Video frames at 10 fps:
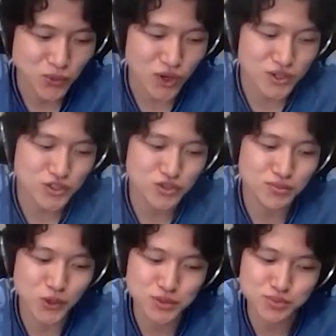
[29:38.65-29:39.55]
what are you
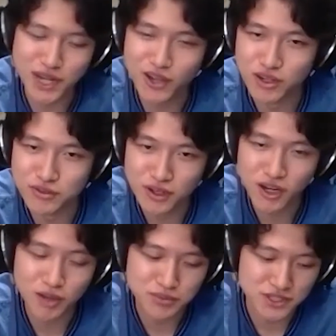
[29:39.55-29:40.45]
most proud of
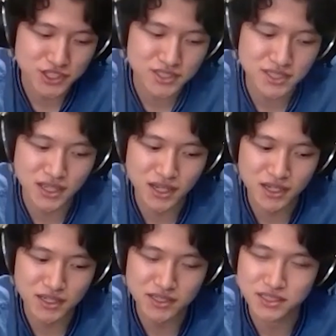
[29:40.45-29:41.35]
accomplished
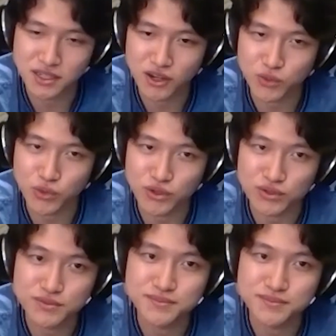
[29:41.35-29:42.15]
in the audio world?